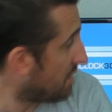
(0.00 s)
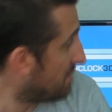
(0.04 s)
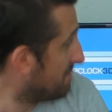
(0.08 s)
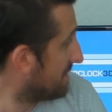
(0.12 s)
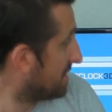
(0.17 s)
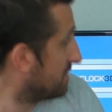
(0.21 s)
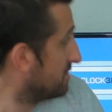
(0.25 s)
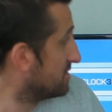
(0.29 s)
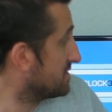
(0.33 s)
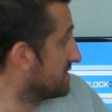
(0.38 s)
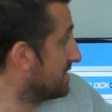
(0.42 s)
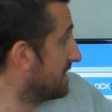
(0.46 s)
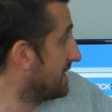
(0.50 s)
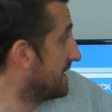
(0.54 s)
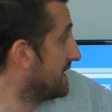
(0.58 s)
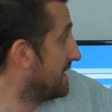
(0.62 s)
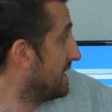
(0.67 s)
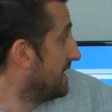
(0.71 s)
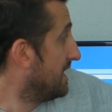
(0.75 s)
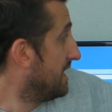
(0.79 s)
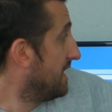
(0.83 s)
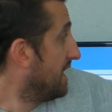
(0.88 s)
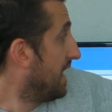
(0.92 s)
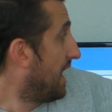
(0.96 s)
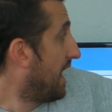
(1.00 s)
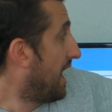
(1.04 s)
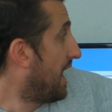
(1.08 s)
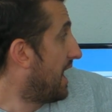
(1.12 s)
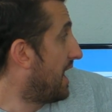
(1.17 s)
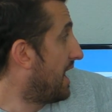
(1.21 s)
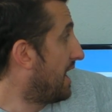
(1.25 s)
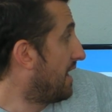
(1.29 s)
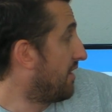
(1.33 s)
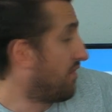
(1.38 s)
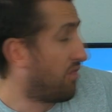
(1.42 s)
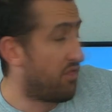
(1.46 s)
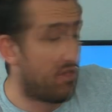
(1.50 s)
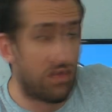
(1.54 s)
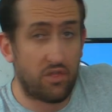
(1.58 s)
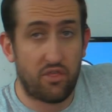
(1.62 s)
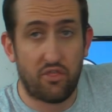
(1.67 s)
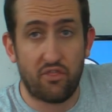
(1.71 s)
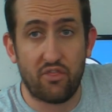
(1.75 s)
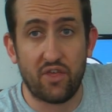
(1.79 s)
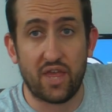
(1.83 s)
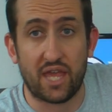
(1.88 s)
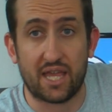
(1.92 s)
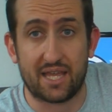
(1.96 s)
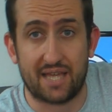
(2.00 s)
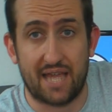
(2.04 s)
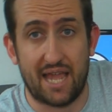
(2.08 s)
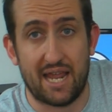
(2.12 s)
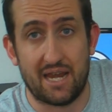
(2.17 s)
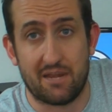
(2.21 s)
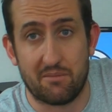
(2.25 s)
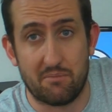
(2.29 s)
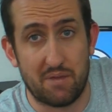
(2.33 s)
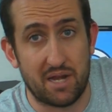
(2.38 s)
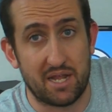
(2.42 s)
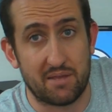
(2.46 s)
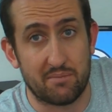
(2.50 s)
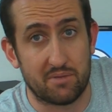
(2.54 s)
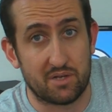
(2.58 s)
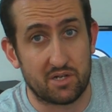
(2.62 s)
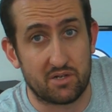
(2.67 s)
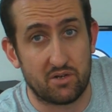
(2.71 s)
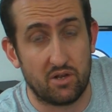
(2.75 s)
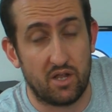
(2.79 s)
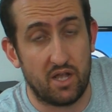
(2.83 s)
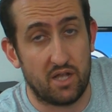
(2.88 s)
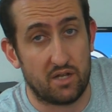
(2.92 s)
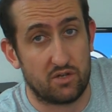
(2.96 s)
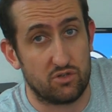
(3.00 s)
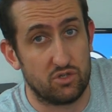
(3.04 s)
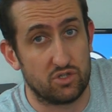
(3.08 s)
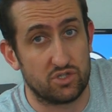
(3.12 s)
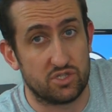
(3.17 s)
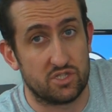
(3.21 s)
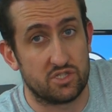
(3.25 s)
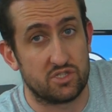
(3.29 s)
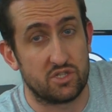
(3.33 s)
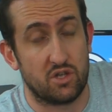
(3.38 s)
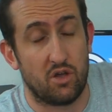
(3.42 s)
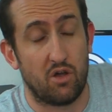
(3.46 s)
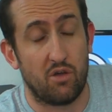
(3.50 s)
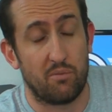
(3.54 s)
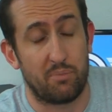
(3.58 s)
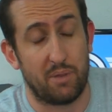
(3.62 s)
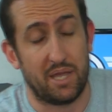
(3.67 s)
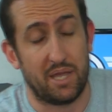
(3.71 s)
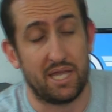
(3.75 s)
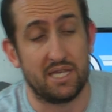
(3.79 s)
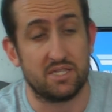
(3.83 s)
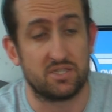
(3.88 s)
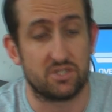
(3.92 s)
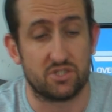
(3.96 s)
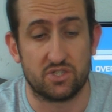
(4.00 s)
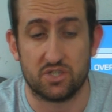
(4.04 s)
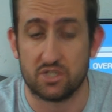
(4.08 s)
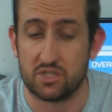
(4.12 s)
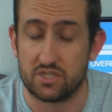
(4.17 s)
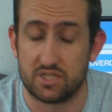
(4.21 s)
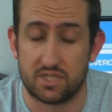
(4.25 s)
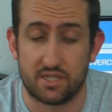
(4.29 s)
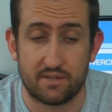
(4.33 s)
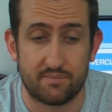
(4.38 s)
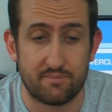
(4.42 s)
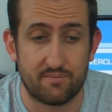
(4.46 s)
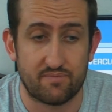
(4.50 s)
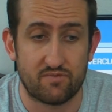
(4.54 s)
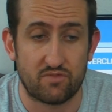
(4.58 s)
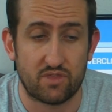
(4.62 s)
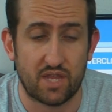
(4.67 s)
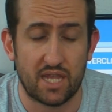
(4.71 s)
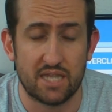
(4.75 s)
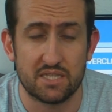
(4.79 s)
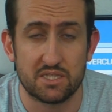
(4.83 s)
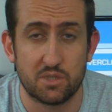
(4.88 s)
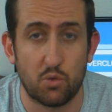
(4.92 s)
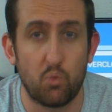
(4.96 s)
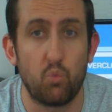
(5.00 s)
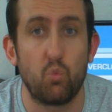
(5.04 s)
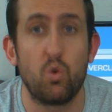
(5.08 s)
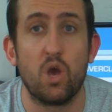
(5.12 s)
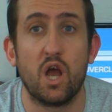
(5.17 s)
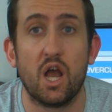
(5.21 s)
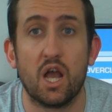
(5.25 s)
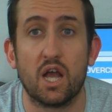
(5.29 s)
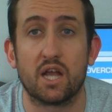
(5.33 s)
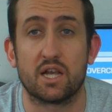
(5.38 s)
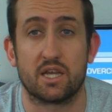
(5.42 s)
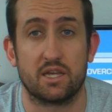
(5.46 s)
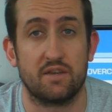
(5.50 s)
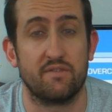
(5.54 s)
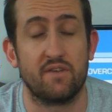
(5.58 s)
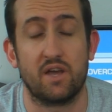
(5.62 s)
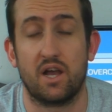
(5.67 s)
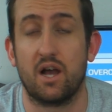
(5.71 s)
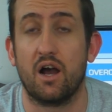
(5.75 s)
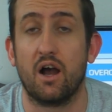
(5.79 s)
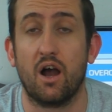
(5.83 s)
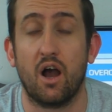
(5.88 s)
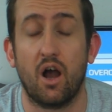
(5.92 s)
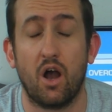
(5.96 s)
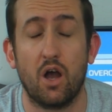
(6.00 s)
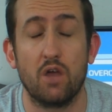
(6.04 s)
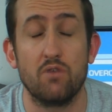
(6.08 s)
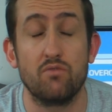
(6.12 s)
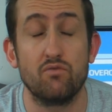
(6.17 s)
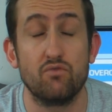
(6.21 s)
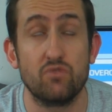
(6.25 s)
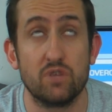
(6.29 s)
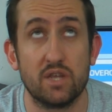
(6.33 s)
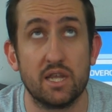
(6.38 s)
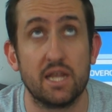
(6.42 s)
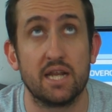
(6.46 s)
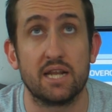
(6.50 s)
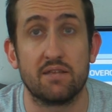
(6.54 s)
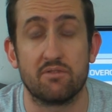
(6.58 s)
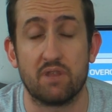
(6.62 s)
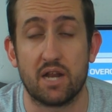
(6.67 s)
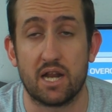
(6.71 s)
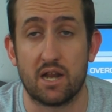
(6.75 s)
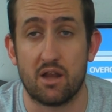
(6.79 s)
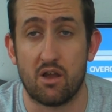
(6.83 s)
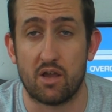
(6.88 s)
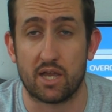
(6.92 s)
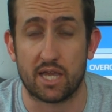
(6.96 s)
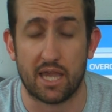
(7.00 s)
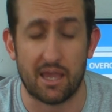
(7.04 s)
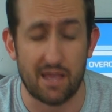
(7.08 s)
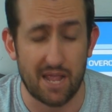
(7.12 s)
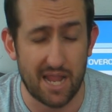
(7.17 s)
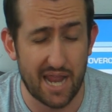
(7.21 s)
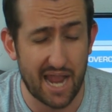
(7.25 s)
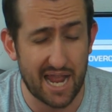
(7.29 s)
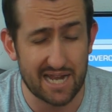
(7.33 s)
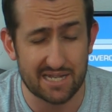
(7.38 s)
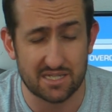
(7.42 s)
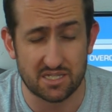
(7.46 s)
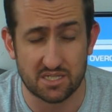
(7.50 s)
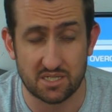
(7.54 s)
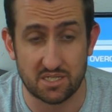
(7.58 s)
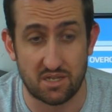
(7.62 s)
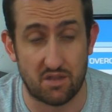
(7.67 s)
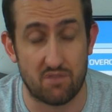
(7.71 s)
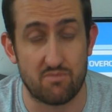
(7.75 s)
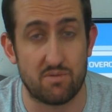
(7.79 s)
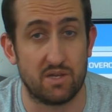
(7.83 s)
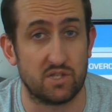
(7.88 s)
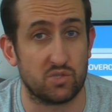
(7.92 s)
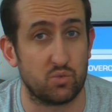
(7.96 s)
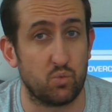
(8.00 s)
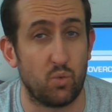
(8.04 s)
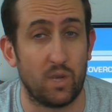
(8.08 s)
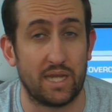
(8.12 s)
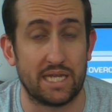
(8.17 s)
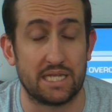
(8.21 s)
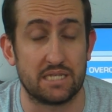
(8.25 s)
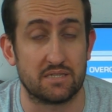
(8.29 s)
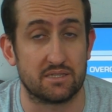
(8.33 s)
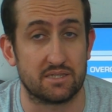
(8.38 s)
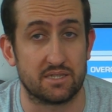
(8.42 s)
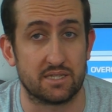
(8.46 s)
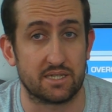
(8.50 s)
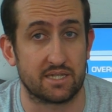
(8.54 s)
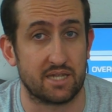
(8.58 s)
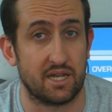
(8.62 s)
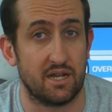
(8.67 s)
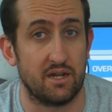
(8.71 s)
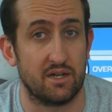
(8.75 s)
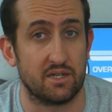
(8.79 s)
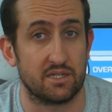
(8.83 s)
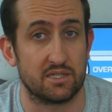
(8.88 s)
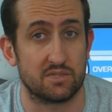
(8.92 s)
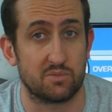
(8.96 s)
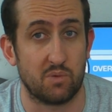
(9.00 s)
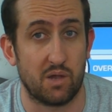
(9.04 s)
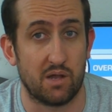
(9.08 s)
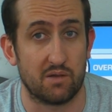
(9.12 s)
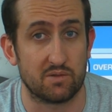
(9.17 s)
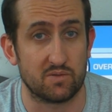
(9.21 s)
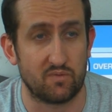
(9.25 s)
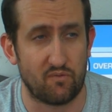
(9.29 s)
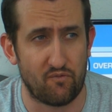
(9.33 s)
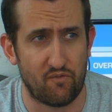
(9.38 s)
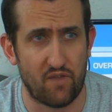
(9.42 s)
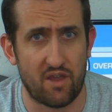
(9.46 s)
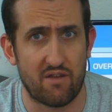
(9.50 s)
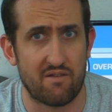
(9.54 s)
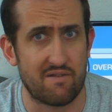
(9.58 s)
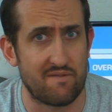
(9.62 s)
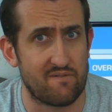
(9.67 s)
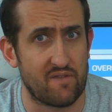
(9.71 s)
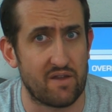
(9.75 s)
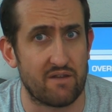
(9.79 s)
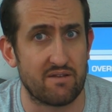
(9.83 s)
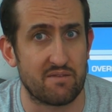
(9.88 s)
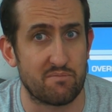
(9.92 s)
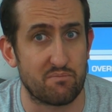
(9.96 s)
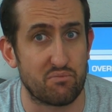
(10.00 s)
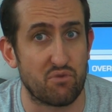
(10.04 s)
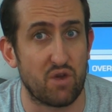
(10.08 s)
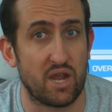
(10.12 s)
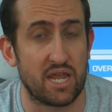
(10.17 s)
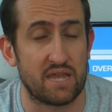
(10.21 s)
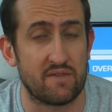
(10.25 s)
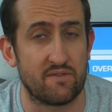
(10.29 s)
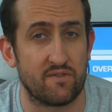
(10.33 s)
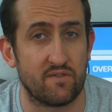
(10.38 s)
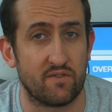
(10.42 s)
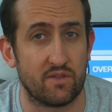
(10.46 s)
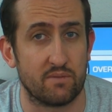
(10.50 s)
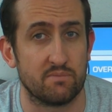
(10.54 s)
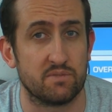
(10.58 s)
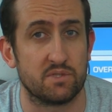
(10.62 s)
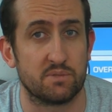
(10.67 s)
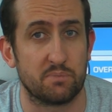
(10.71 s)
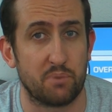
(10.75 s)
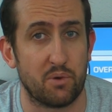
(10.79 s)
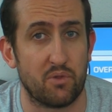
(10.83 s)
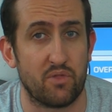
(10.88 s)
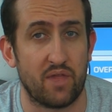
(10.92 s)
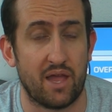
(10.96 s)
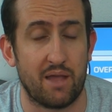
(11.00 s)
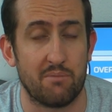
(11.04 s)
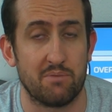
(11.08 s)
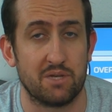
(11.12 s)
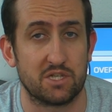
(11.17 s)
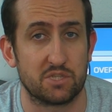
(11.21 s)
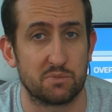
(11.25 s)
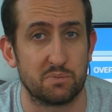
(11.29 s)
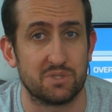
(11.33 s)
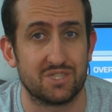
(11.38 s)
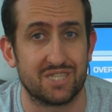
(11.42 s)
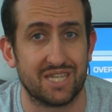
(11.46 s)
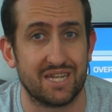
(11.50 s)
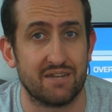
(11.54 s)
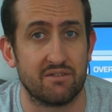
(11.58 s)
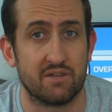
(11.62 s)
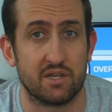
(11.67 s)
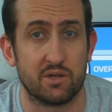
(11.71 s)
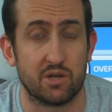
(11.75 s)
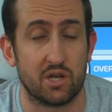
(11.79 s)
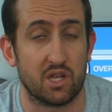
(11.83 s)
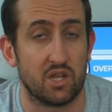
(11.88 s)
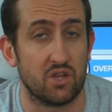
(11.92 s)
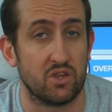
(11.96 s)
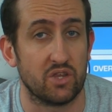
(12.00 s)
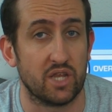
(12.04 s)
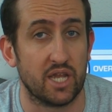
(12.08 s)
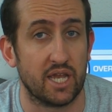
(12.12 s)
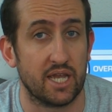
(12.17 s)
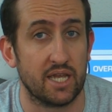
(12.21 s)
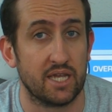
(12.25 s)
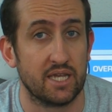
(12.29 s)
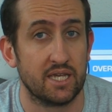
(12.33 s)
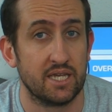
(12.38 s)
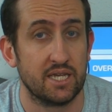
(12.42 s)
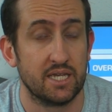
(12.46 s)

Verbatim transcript: because the uh, the thick aluminium ac across the top is just it's a work of art. I really really like it. It adds so much weight to the card as well. Very very brave of them to put that much material on there.